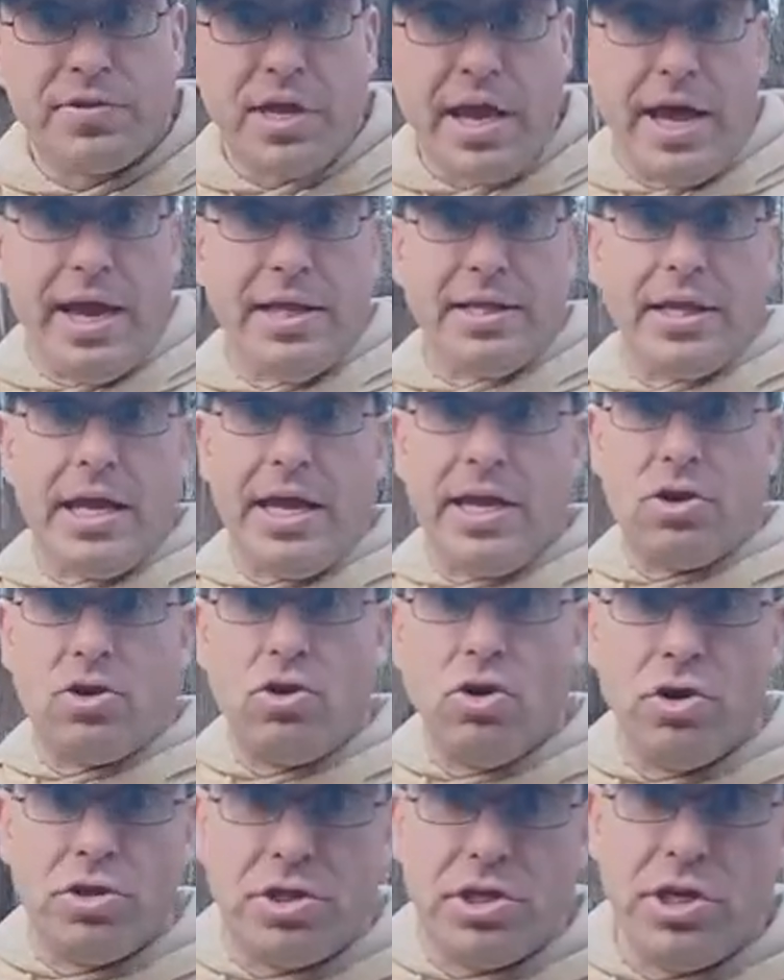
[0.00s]
gained a
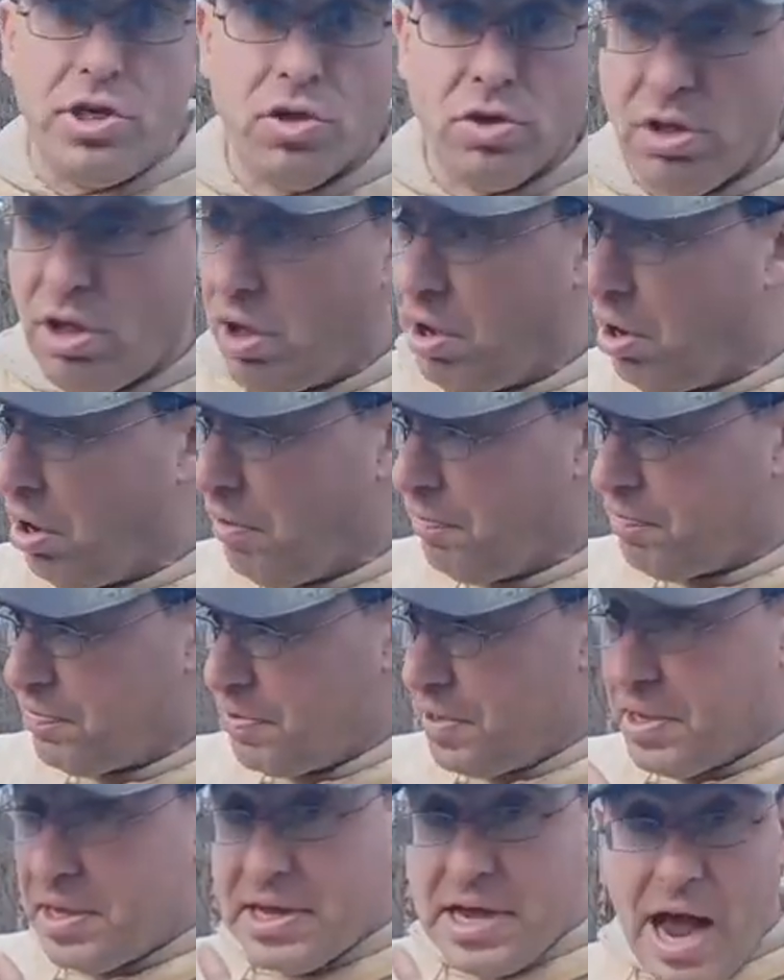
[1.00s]
good deal of
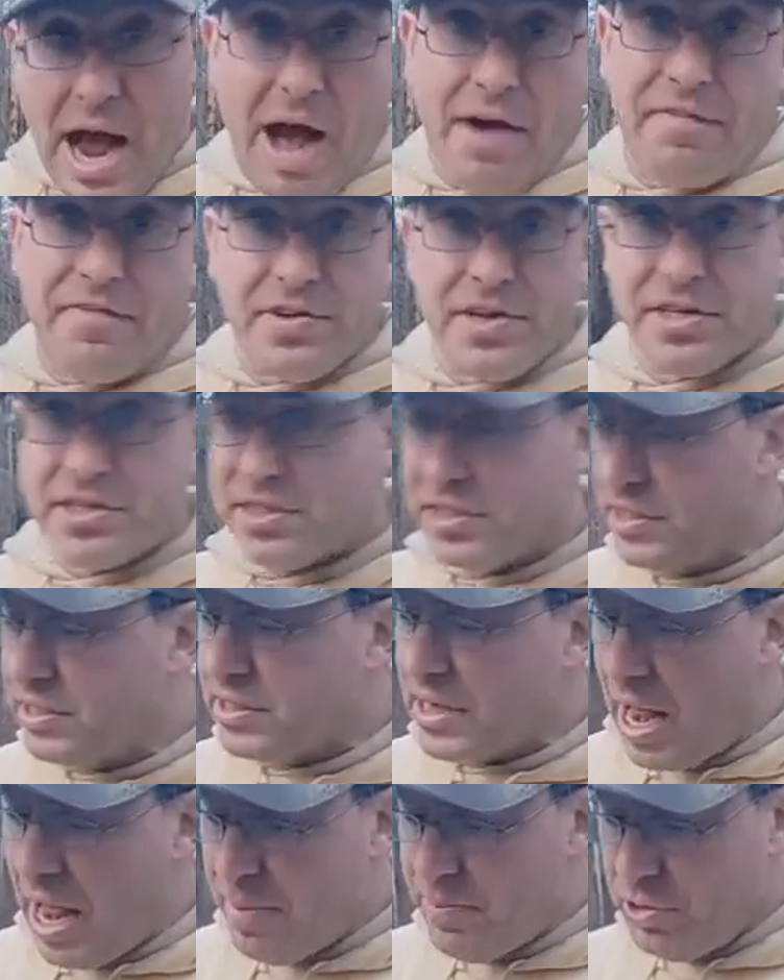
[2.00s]
confidence in this
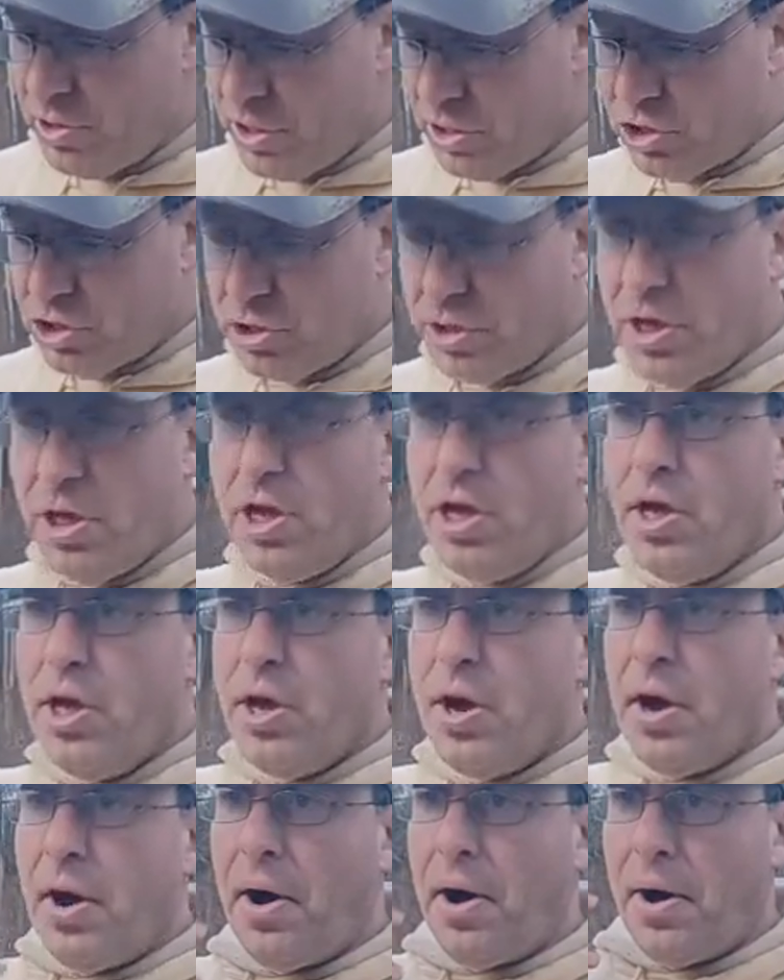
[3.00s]
ammunition
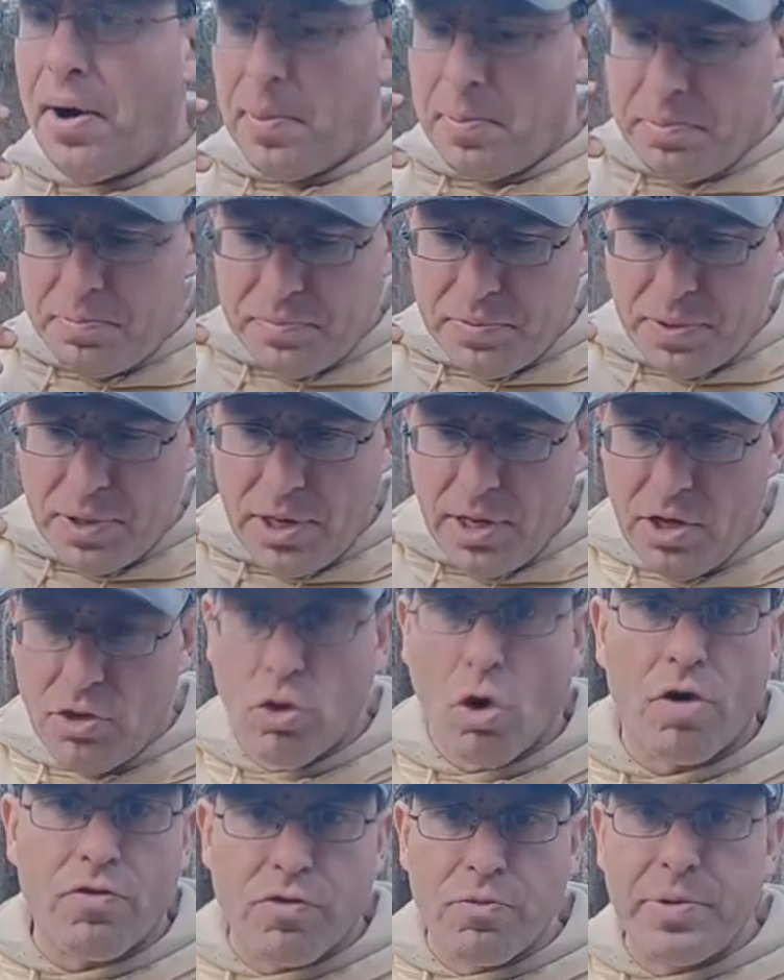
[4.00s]
in
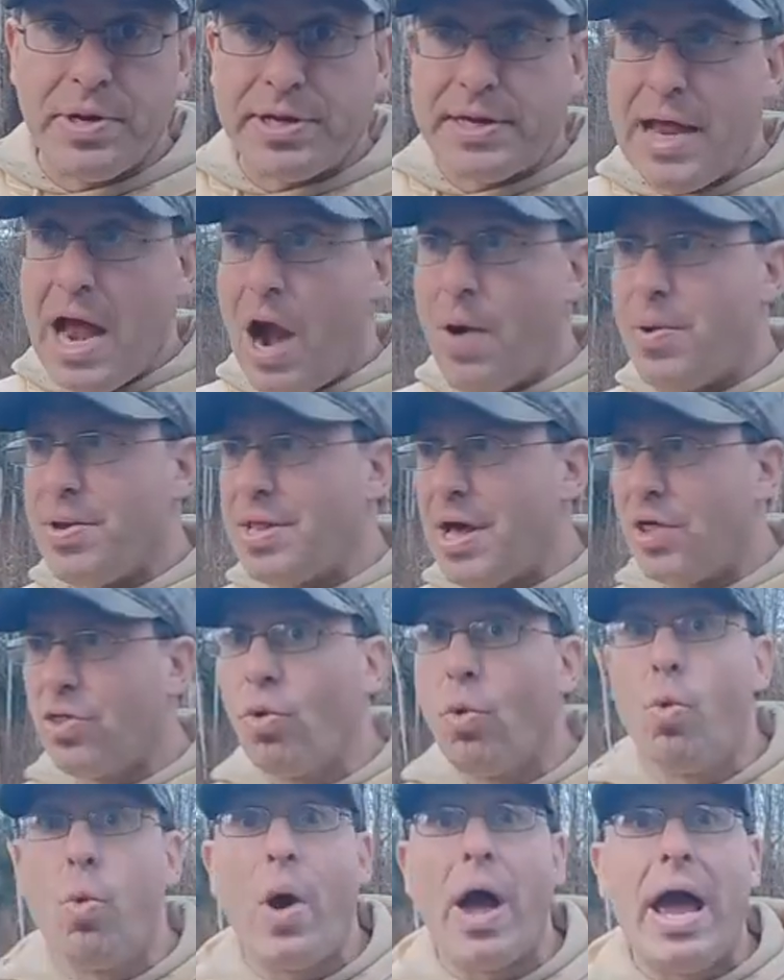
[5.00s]
order for me to carry it. Now, the
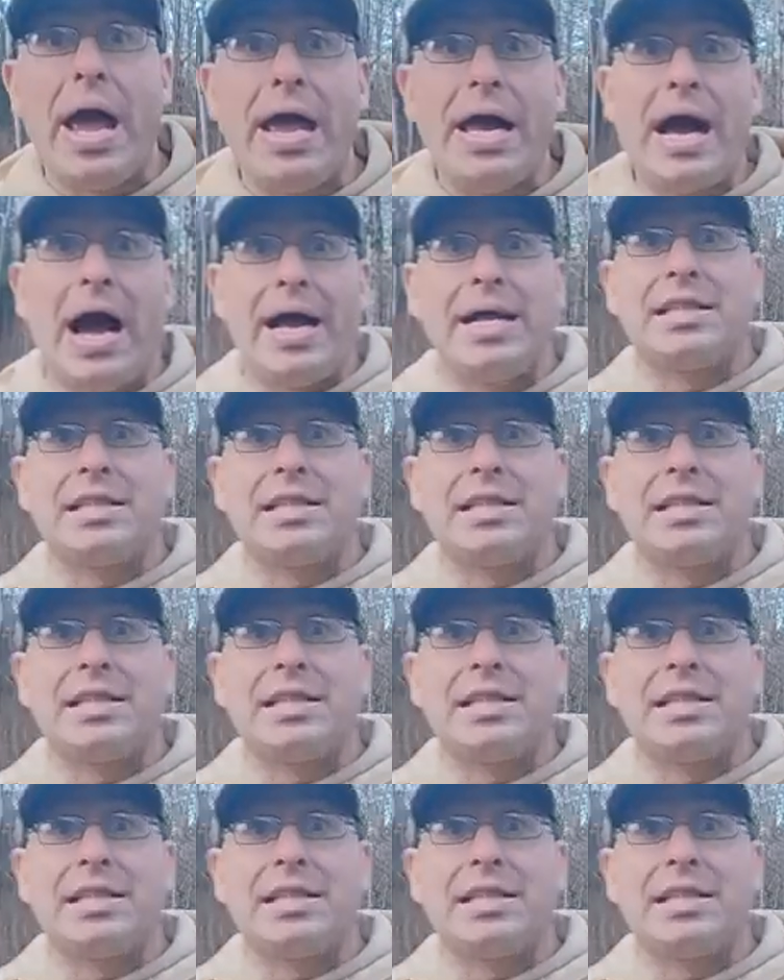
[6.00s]
way I